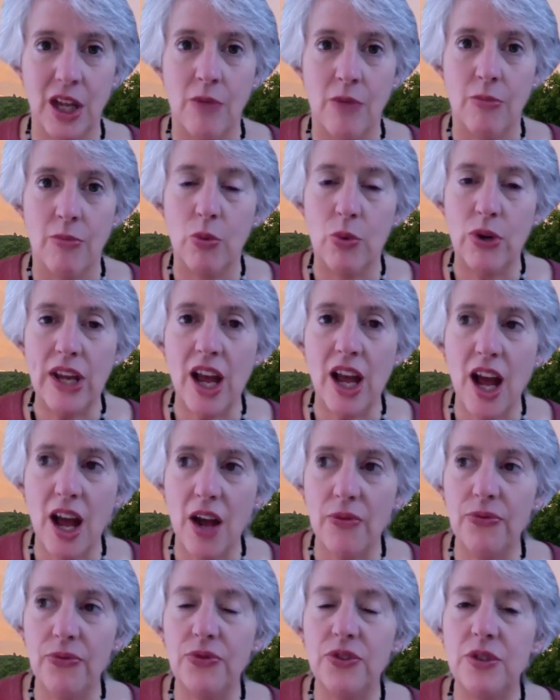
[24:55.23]
But we
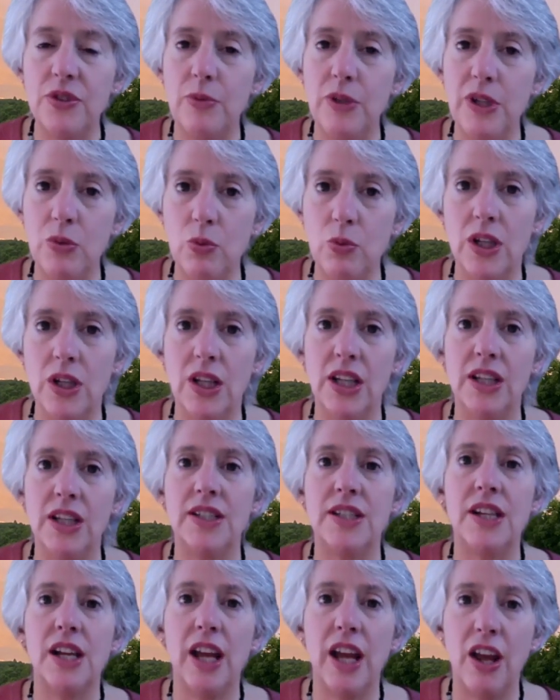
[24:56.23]
have to be willing
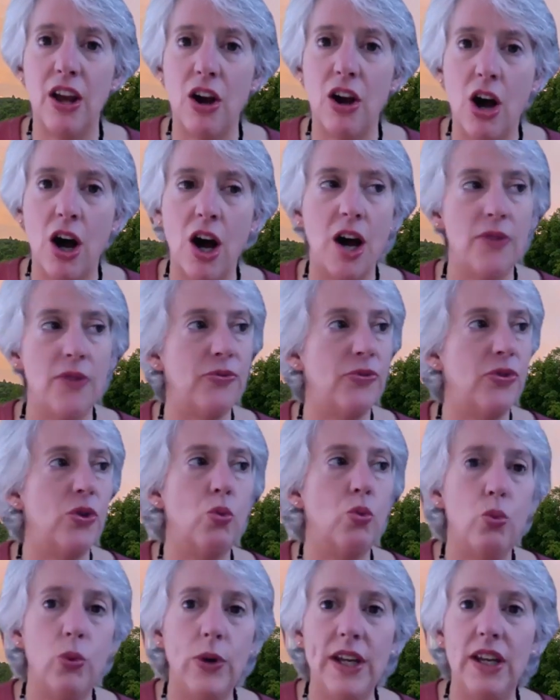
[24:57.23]
to get off the
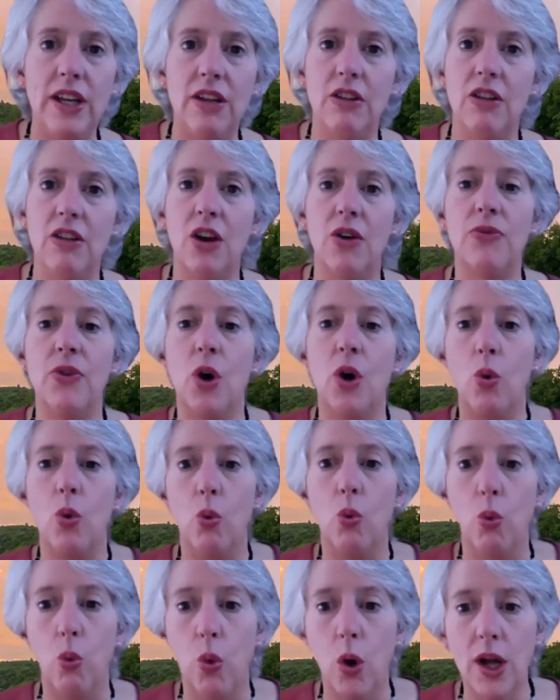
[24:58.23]
wheel of
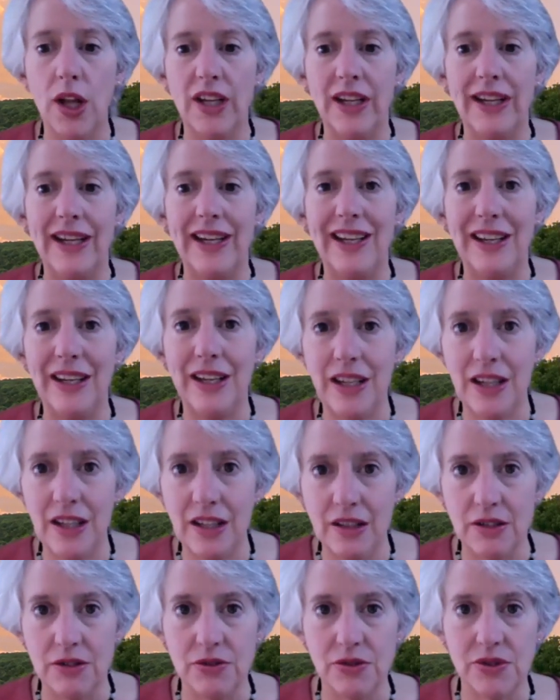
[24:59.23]
what
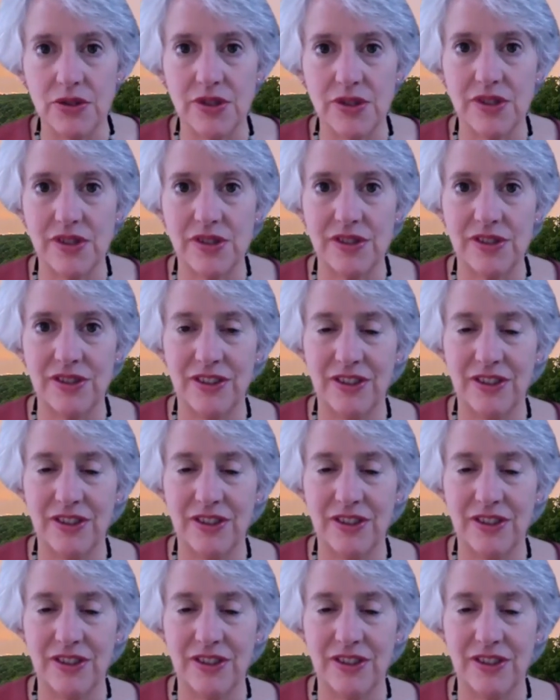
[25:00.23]
is